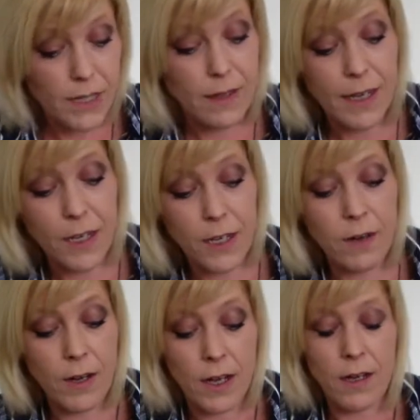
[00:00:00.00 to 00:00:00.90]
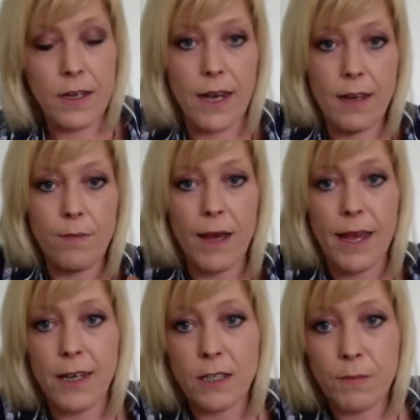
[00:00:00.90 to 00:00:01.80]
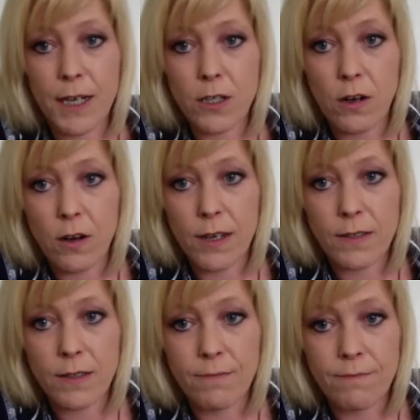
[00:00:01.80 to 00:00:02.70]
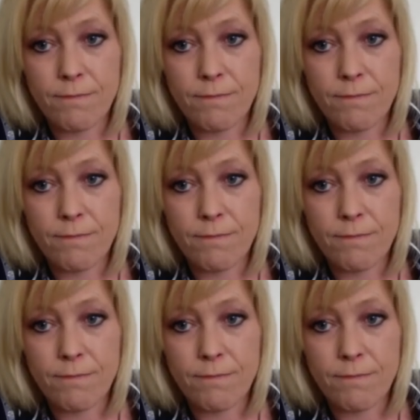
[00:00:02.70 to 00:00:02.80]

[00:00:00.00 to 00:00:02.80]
Thank you. Yeah, page, page of coins